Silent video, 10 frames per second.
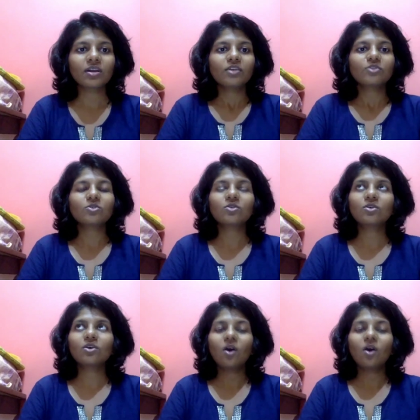So,
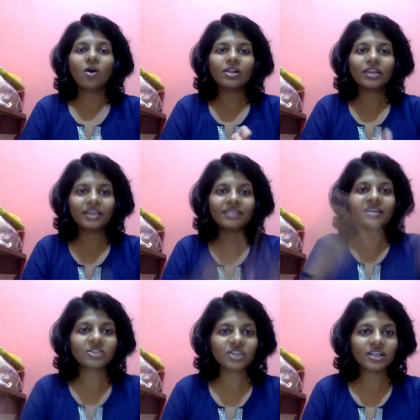all in
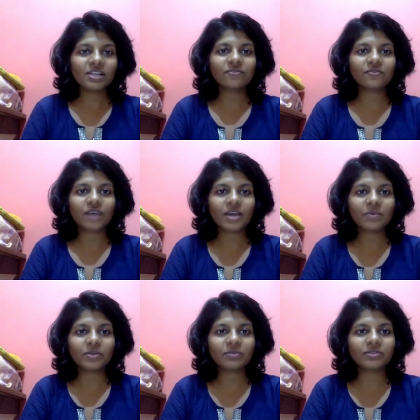nutshell, if I
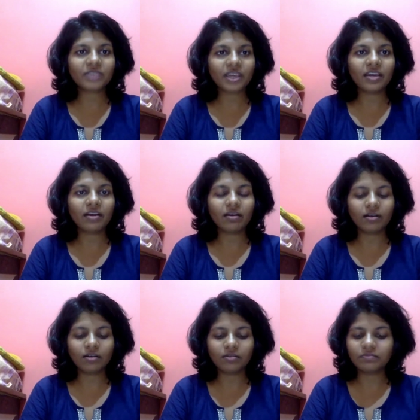were to say, uh,